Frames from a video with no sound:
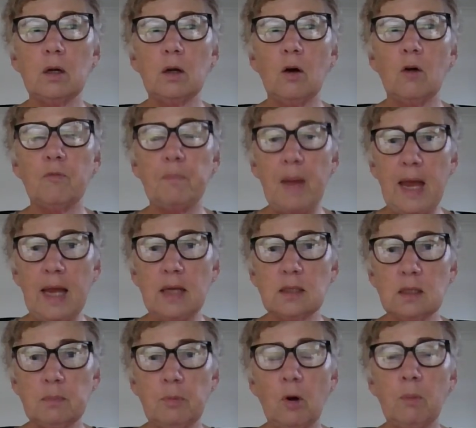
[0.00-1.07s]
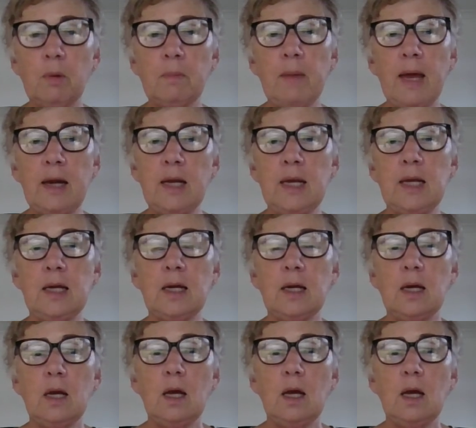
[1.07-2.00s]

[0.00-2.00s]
of banks are problematic,